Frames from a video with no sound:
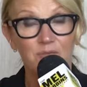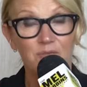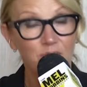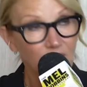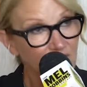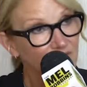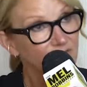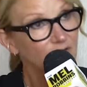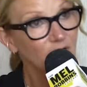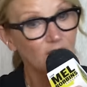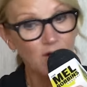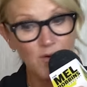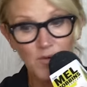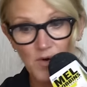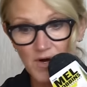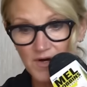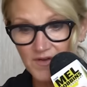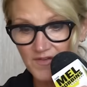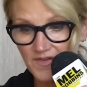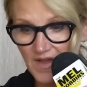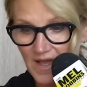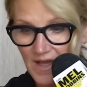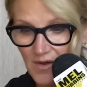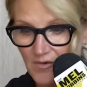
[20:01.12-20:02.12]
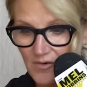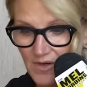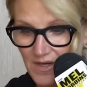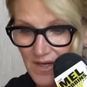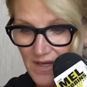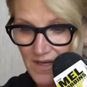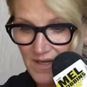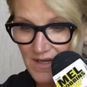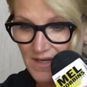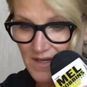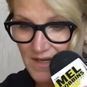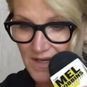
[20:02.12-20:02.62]
What if it all works out?
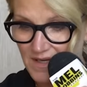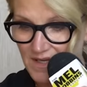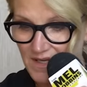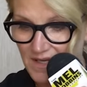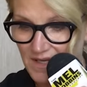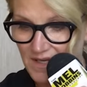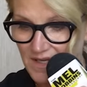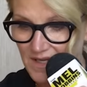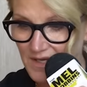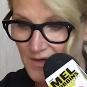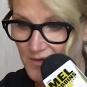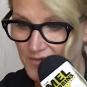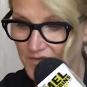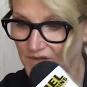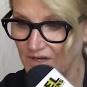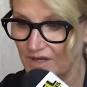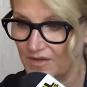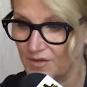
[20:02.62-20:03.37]
Here's